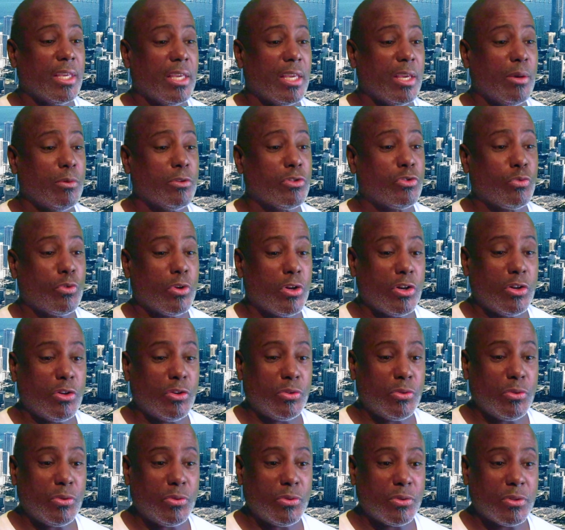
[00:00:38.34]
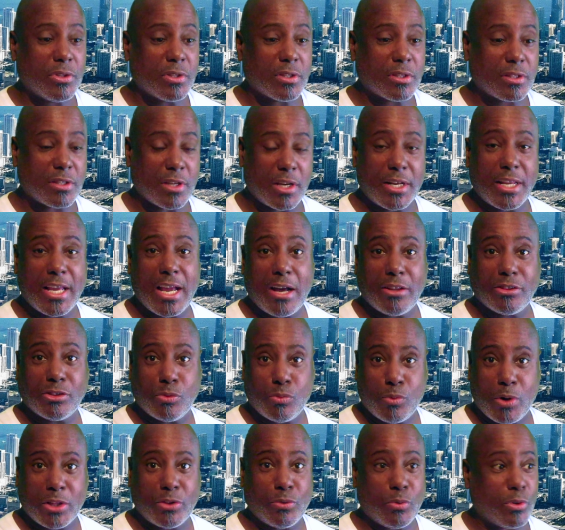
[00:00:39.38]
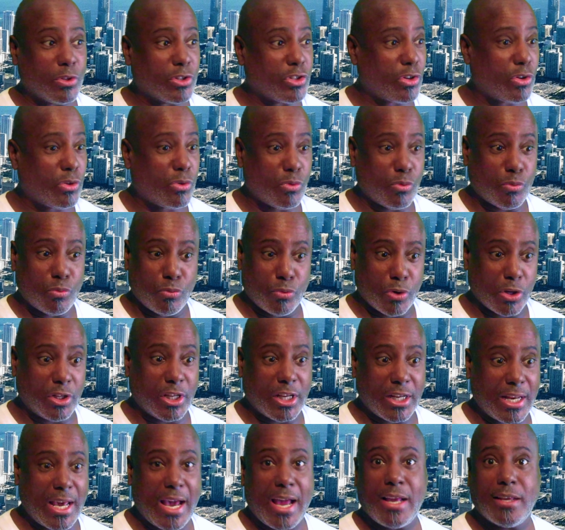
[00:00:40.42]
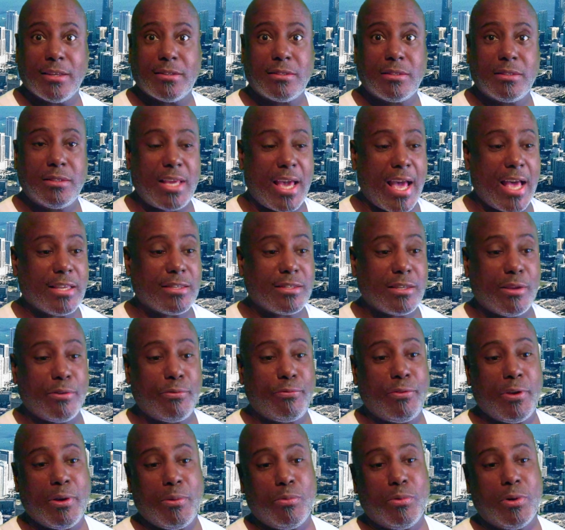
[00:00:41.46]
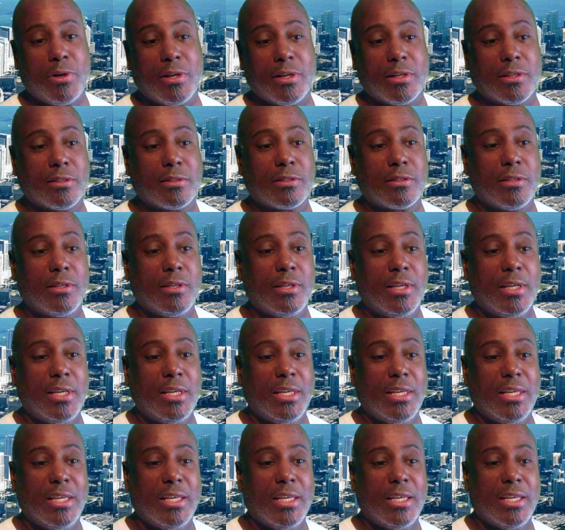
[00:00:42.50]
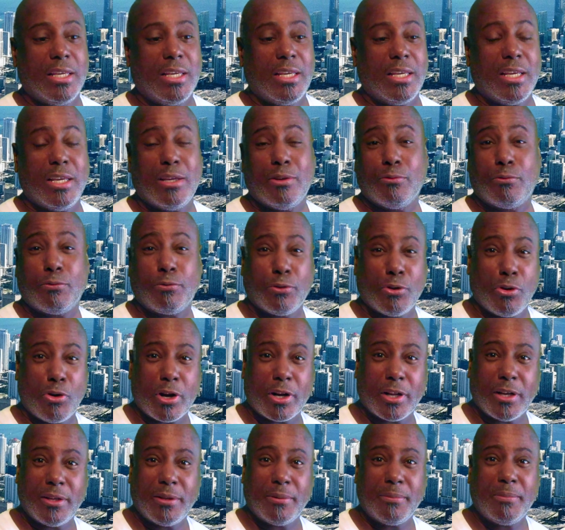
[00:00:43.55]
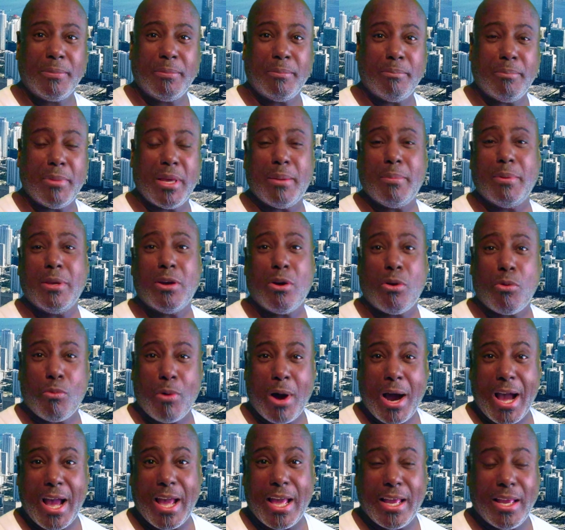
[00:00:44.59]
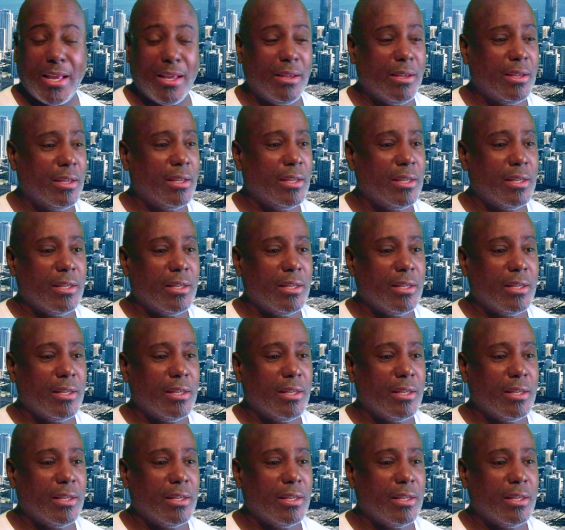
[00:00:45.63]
It was real sunny out. The weather was really nice, as if it was in Florida, maybe Hawaii,